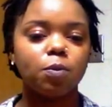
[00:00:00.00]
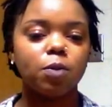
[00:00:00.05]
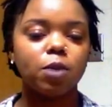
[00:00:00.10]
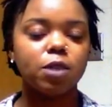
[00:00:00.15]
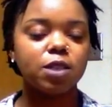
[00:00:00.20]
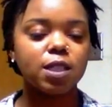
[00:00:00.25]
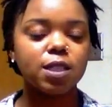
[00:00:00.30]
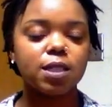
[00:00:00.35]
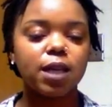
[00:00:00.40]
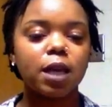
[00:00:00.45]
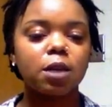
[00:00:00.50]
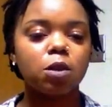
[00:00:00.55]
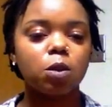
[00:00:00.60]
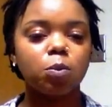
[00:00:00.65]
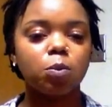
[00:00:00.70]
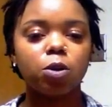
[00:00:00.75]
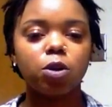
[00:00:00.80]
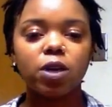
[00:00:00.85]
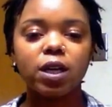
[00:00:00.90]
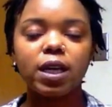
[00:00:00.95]
just like the
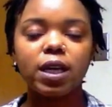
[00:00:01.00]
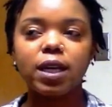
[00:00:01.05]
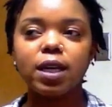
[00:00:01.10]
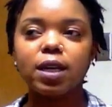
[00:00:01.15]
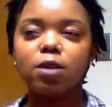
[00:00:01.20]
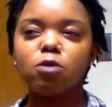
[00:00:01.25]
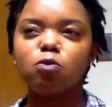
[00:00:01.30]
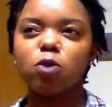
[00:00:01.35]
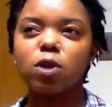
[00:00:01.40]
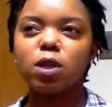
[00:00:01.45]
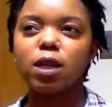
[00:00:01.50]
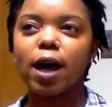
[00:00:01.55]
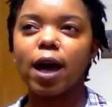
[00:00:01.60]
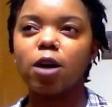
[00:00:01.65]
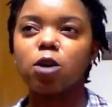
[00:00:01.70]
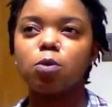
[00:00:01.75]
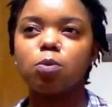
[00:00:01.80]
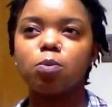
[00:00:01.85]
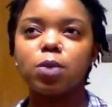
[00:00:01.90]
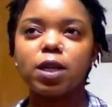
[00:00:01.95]
book, I
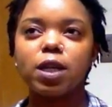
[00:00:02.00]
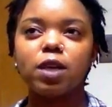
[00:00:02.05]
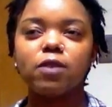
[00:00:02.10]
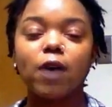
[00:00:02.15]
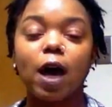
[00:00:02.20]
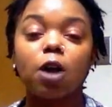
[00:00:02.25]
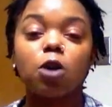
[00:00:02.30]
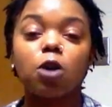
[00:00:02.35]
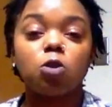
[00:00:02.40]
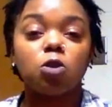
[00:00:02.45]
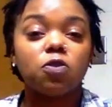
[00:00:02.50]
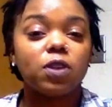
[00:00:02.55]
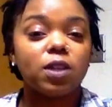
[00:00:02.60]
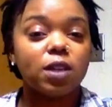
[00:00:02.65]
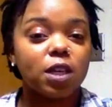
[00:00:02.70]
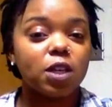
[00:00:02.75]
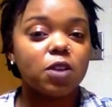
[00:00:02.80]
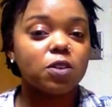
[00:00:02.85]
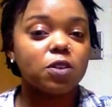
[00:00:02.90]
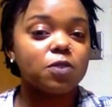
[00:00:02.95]
don't know if he
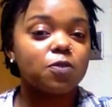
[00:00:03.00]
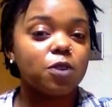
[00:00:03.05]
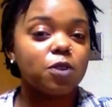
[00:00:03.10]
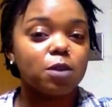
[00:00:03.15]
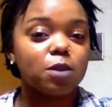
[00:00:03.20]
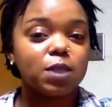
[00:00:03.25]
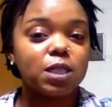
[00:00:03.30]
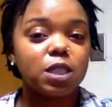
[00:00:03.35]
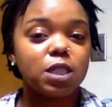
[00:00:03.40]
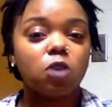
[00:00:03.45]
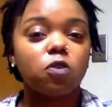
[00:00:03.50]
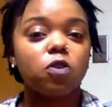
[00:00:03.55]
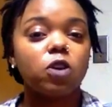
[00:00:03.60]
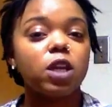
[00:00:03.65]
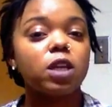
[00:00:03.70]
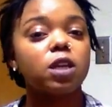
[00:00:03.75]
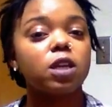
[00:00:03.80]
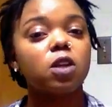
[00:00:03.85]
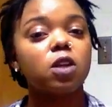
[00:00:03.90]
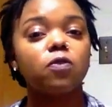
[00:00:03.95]
did it for himself or he
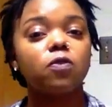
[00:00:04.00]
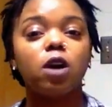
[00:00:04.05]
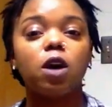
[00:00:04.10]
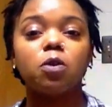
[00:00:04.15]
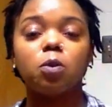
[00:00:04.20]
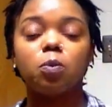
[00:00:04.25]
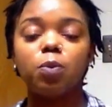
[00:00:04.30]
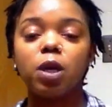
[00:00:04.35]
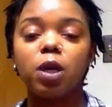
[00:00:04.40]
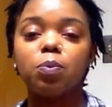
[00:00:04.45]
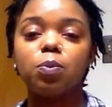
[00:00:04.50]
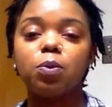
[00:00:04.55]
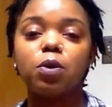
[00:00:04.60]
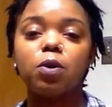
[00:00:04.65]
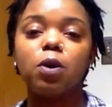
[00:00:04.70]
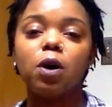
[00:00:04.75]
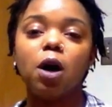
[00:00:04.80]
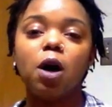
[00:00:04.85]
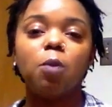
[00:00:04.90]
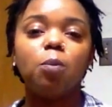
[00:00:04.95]
did it for other
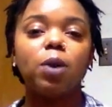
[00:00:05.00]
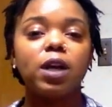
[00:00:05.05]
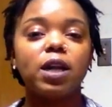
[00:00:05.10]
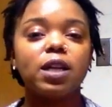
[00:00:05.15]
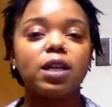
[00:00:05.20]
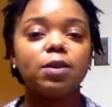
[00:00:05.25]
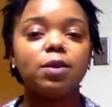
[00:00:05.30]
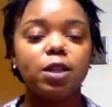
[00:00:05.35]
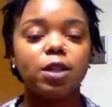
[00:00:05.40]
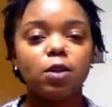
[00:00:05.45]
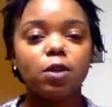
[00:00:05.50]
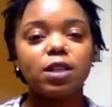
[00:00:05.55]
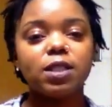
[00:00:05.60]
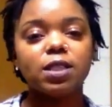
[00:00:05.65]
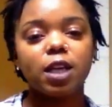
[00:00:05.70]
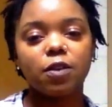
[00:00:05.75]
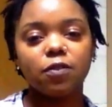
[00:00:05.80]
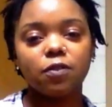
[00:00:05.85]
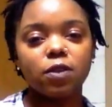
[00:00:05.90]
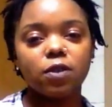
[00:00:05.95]
people, but it
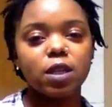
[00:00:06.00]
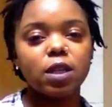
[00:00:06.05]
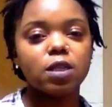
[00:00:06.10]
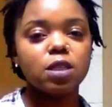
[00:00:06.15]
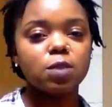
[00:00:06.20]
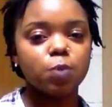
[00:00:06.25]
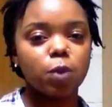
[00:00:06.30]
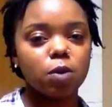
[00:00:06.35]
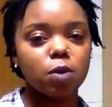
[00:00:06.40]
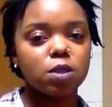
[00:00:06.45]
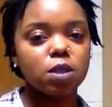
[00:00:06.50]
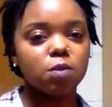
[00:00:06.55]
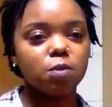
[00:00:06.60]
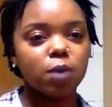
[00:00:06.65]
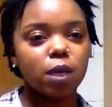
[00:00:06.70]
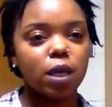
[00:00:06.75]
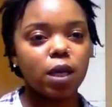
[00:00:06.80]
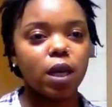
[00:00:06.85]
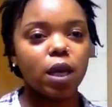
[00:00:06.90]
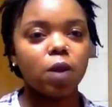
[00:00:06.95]
definitely spoke to
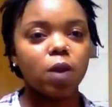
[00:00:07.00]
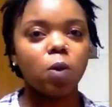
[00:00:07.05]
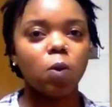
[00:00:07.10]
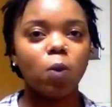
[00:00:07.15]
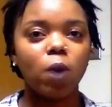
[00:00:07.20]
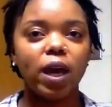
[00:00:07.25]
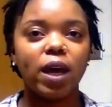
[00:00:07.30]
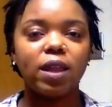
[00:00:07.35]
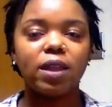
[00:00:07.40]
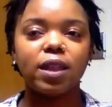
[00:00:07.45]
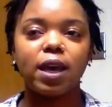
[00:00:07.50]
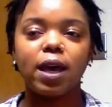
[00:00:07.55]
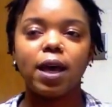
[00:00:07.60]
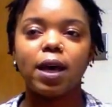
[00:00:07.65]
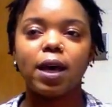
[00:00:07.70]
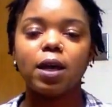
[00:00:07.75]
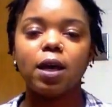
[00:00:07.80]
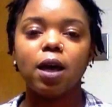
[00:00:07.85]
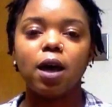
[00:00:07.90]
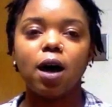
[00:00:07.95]
me in a way
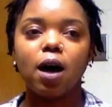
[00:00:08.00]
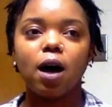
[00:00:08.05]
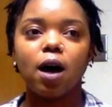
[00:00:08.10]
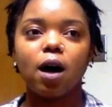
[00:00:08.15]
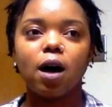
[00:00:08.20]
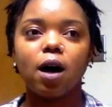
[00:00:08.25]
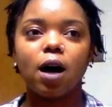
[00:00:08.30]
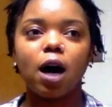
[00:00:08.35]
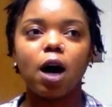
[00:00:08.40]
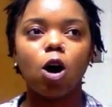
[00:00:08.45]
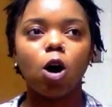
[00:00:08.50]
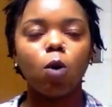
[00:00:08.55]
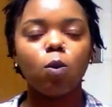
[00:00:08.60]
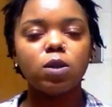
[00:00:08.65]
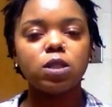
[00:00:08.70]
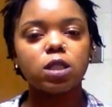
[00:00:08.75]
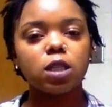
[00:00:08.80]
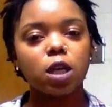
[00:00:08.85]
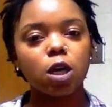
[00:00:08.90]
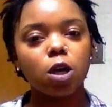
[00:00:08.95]
that I
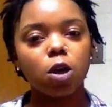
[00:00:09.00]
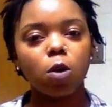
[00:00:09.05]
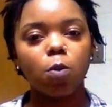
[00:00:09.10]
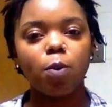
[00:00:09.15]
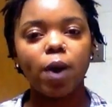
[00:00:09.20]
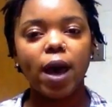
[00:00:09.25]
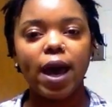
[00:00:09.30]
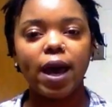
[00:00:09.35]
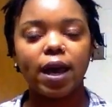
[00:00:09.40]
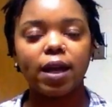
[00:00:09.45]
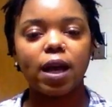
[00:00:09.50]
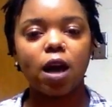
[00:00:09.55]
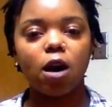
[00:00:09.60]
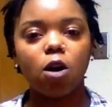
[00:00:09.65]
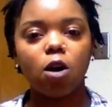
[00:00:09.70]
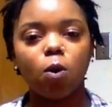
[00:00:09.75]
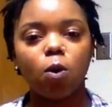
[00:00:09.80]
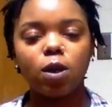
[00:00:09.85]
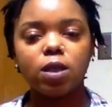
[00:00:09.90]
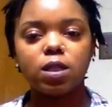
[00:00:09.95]
always can go back and I
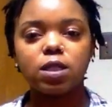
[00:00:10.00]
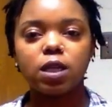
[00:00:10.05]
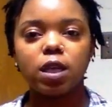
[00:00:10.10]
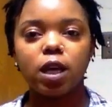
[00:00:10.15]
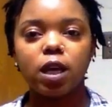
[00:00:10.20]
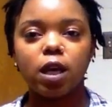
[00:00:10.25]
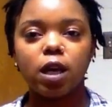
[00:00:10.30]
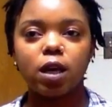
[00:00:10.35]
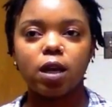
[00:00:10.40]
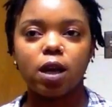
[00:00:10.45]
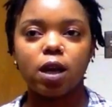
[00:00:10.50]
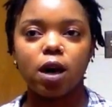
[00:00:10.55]
always can